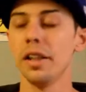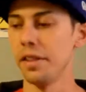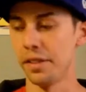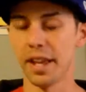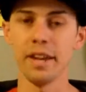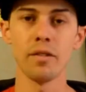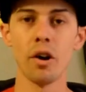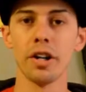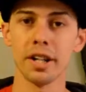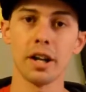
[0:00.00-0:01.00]
they've
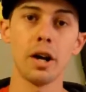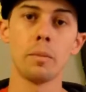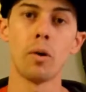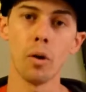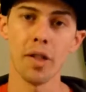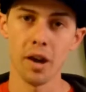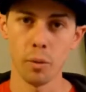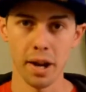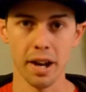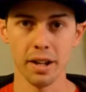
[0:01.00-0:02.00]
already come all that
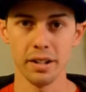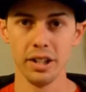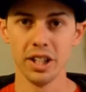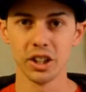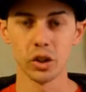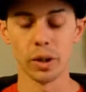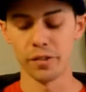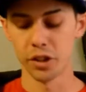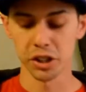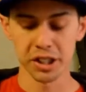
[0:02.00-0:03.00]
way. So
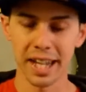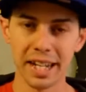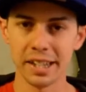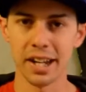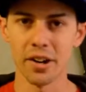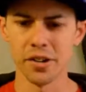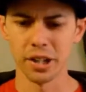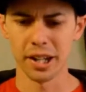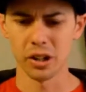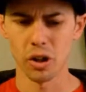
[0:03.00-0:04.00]
if you're standing there and you're
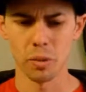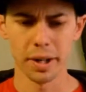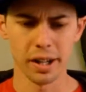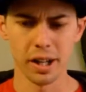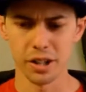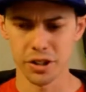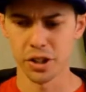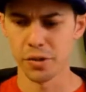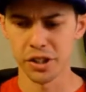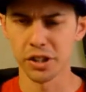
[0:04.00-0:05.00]
like, oh my gosh, you
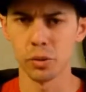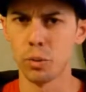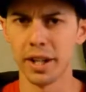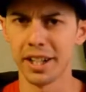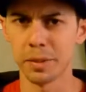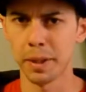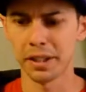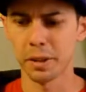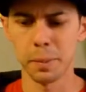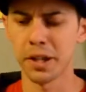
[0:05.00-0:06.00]
know, this isn't what I
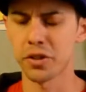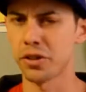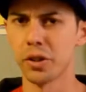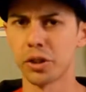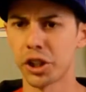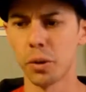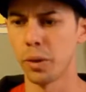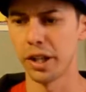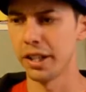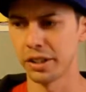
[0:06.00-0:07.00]
expected. The pictures don't show
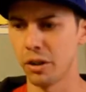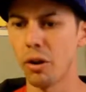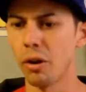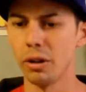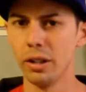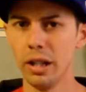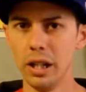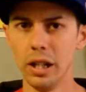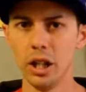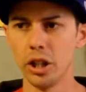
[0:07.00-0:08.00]
what it is at all.
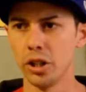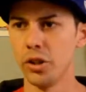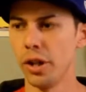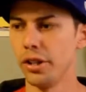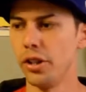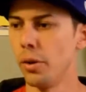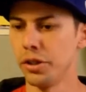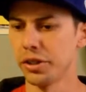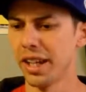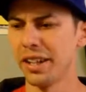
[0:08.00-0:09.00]
You, and you know, and
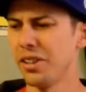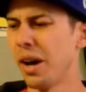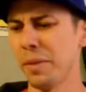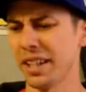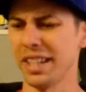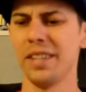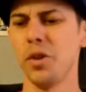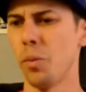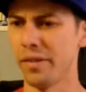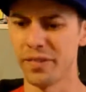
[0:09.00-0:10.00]
you say, you know, I'm not going to give
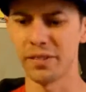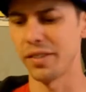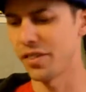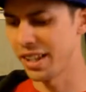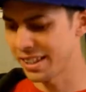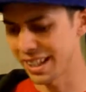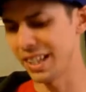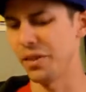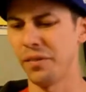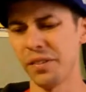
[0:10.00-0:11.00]
you 150 for this. I'd
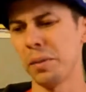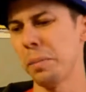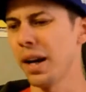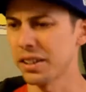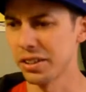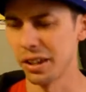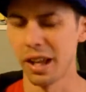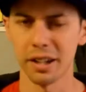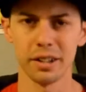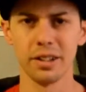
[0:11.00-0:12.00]
give you 50 bucks. You're
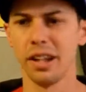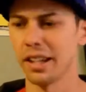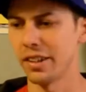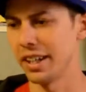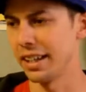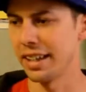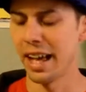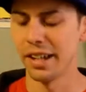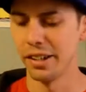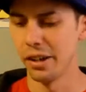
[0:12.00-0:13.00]
luck. You're lucky to get
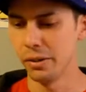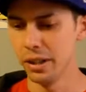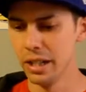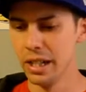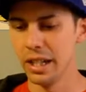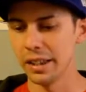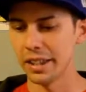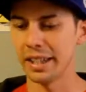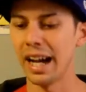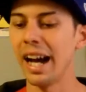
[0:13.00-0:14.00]
that. You know,
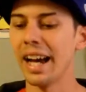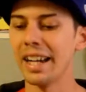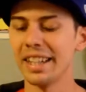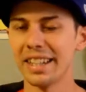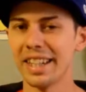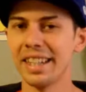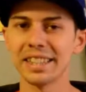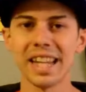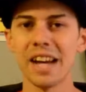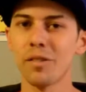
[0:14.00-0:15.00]
the guy he
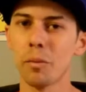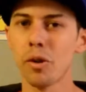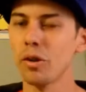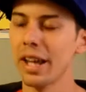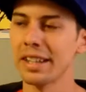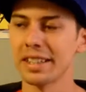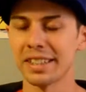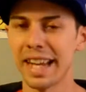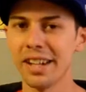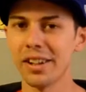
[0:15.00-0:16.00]
doesn't have a real leg to
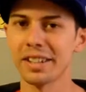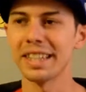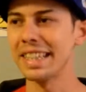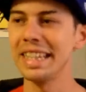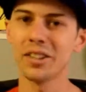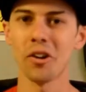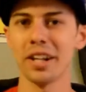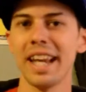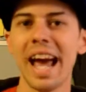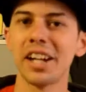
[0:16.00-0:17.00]
stand on because he's
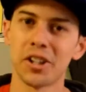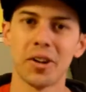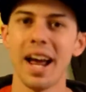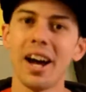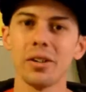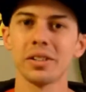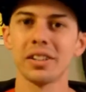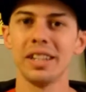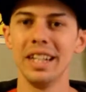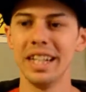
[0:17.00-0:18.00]
already at your
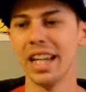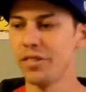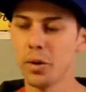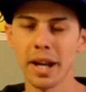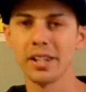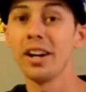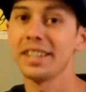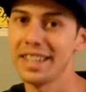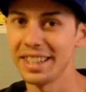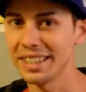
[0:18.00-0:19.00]
house if you had gone
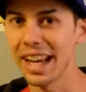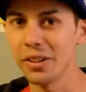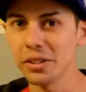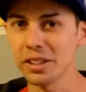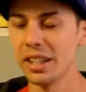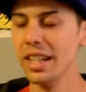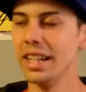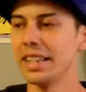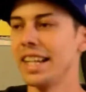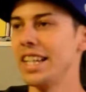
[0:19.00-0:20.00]
to his house,
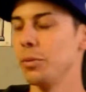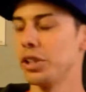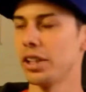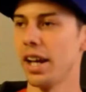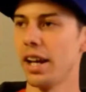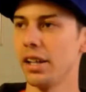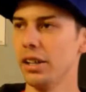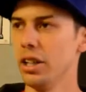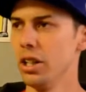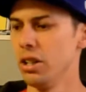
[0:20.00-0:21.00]
then he would say,
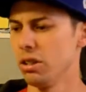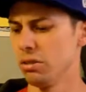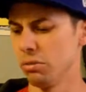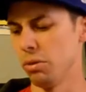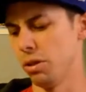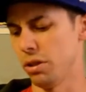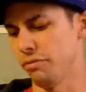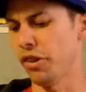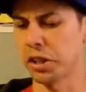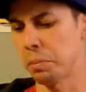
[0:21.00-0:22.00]
well,
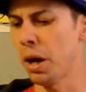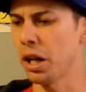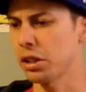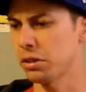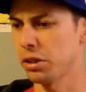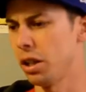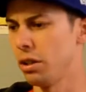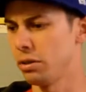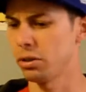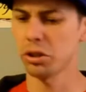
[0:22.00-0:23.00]
50 bucks, you
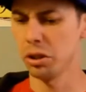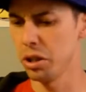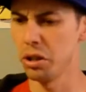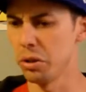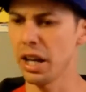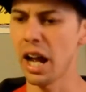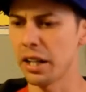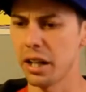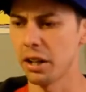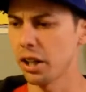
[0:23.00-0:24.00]
know, screw you, get out of
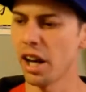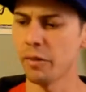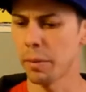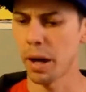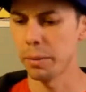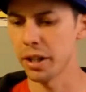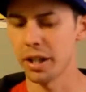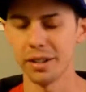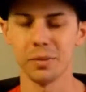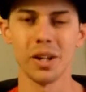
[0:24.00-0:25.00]
here, get off my
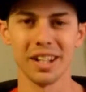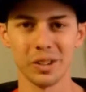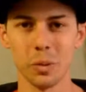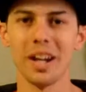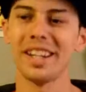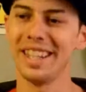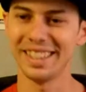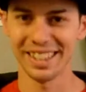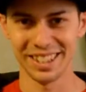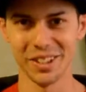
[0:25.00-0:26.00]
property. Well, guess what?
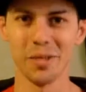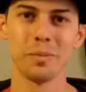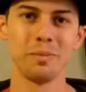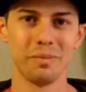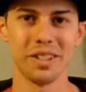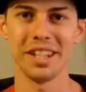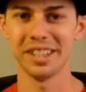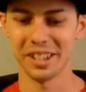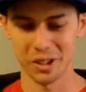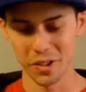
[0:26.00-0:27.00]
He's in your,
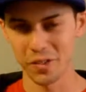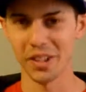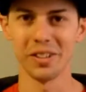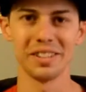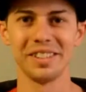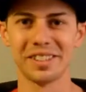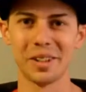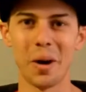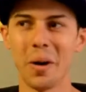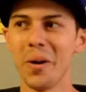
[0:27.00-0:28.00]
he's in your field.
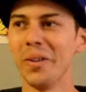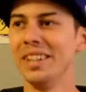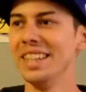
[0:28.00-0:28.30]
So